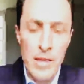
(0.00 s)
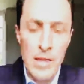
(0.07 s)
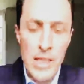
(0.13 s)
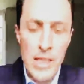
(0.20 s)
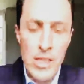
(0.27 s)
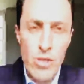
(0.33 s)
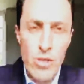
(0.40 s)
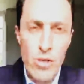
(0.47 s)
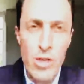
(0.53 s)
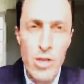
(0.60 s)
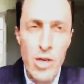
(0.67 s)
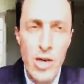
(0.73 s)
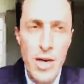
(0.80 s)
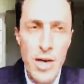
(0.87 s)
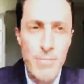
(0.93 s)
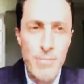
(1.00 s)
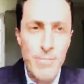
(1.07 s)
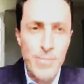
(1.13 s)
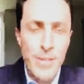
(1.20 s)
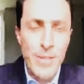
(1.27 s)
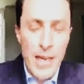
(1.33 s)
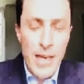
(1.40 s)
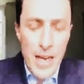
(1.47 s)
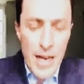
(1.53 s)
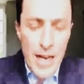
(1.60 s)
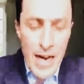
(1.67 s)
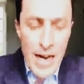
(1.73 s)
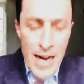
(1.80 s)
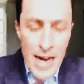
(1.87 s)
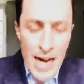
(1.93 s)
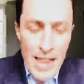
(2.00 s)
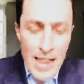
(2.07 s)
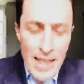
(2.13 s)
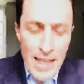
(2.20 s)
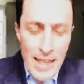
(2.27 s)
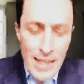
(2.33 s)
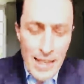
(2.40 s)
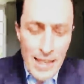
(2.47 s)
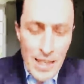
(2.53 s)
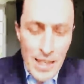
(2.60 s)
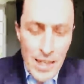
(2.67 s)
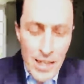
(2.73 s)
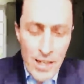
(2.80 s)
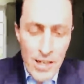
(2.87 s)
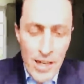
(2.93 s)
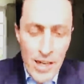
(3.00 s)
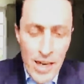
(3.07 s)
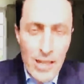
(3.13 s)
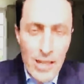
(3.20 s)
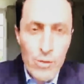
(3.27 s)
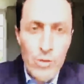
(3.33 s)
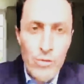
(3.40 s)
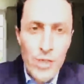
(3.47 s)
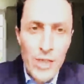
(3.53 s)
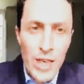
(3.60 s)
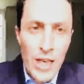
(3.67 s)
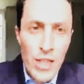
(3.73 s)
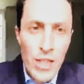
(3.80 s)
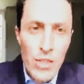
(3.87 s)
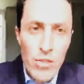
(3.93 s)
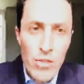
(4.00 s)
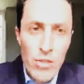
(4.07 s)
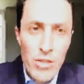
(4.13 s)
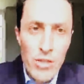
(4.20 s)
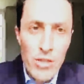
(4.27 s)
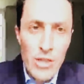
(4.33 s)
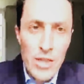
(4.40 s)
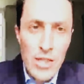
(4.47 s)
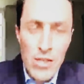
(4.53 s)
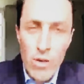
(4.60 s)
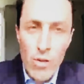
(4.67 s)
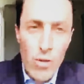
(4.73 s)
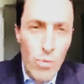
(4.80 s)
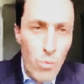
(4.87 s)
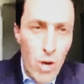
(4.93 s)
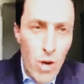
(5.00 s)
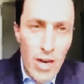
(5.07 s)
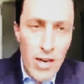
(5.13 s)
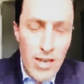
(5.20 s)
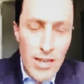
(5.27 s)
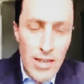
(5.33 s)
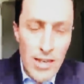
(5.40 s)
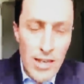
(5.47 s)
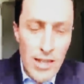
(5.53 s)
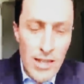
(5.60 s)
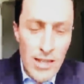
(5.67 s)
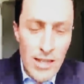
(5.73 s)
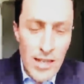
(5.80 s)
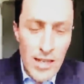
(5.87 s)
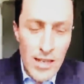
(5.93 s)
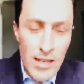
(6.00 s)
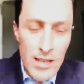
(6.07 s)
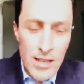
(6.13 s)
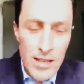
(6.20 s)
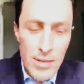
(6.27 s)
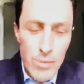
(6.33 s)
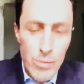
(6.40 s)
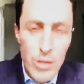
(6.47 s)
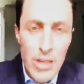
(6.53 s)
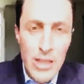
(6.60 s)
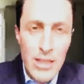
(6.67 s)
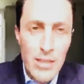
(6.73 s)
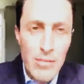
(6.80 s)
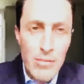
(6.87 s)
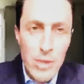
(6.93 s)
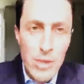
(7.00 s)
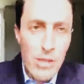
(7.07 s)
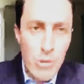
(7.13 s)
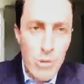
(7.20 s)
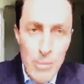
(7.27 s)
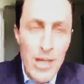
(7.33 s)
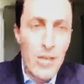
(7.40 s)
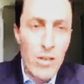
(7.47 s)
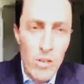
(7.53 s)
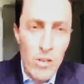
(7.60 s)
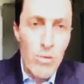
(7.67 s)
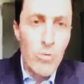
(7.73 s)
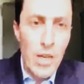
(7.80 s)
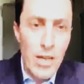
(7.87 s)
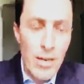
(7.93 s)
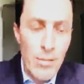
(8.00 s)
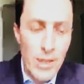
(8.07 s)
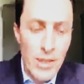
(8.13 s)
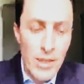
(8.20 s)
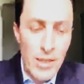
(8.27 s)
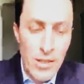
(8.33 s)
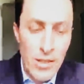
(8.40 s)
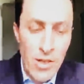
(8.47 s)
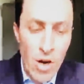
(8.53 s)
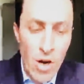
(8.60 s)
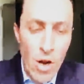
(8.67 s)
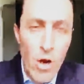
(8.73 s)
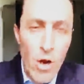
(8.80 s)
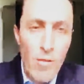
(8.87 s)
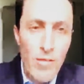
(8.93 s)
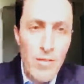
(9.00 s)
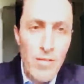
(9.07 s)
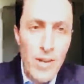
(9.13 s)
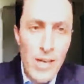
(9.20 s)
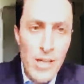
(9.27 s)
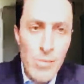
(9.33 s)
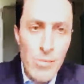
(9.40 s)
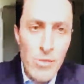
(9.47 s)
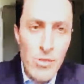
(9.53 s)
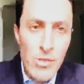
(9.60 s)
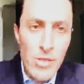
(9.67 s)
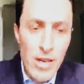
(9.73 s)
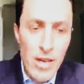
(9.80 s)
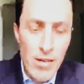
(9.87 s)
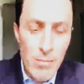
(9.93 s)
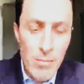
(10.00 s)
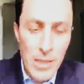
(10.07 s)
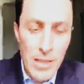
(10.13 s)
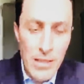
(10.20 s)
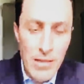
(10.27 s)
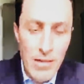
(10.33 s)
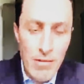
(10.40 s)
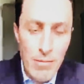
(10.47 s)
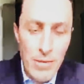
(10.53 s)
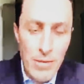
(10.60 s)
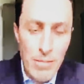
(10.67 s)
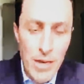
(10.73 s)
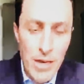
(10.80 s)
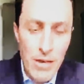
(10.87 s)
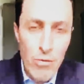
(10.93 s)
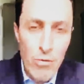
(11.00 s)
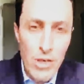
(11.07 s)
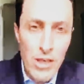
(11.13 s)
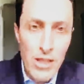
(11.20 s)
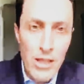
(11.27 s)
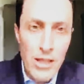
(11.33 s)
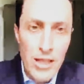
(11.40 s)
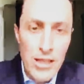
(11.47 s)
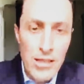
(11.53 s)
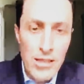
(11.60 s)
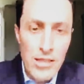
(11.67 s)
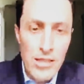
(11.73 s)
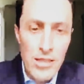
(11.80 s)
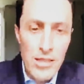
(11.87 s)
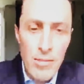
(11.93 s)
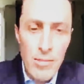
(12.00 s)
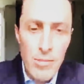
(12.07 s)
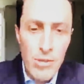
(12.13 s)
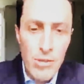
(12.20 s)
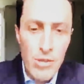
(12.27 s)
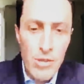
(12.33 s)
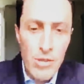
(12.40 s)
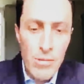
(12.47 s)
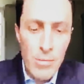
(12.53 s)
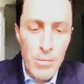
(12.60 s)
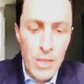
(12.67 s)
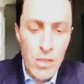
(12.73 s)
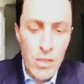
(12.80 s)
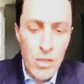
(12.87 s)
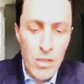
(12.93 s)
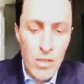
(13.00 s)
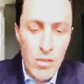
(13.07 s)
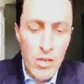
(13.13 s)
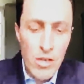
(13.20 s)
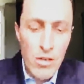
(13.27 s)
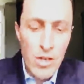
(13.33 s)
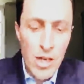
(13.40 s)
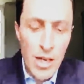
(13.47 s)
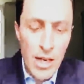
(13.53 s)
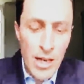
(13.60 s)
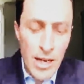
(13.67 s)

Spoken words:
Yes, sure. I think electrification is on the way and will remain on the way. I mean, a lot of investments have been made already, as Simon mentioned earlier,